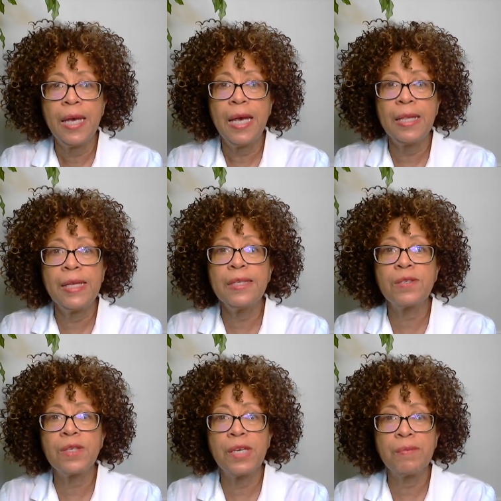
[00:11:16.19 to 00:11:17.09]
and they
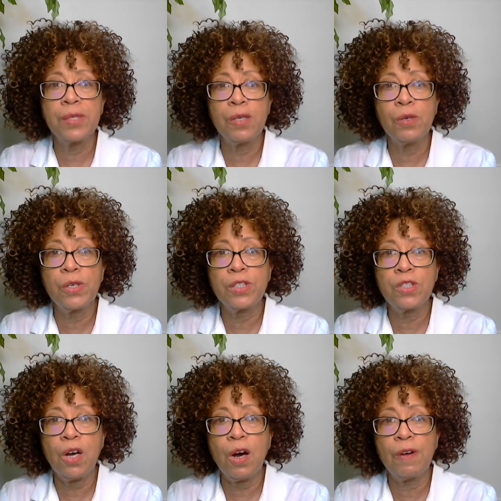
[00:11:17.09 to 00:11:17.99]
just keep the lower
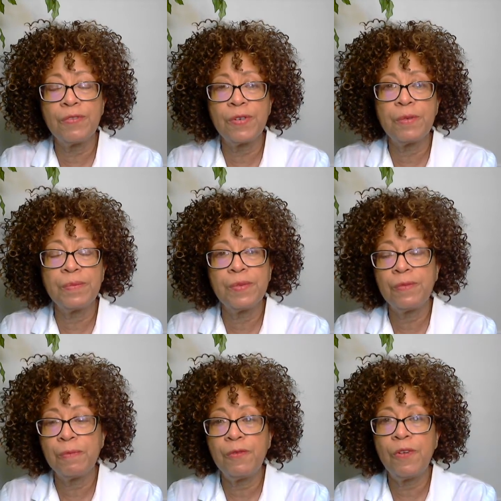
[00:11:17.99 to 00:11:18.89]
jaw from
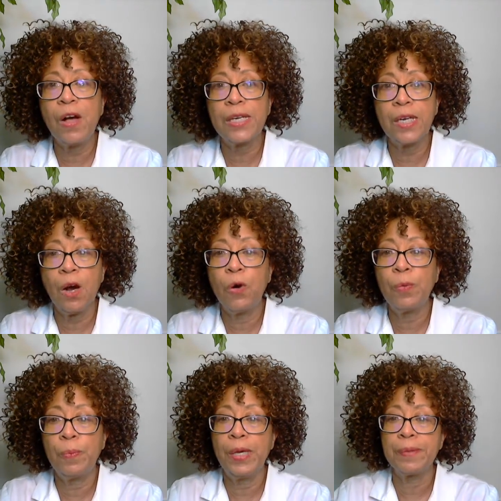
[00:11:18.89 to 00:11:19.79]
falling
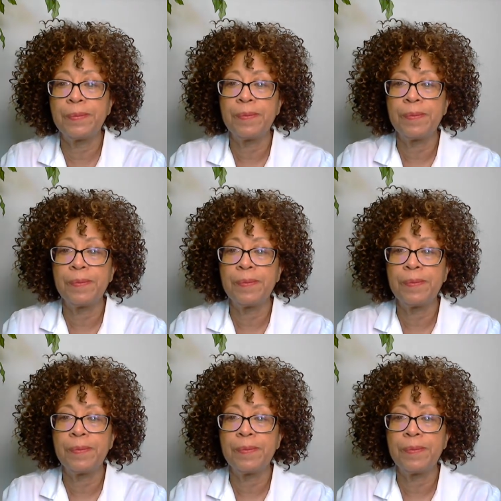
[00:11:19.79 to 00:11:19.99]
open.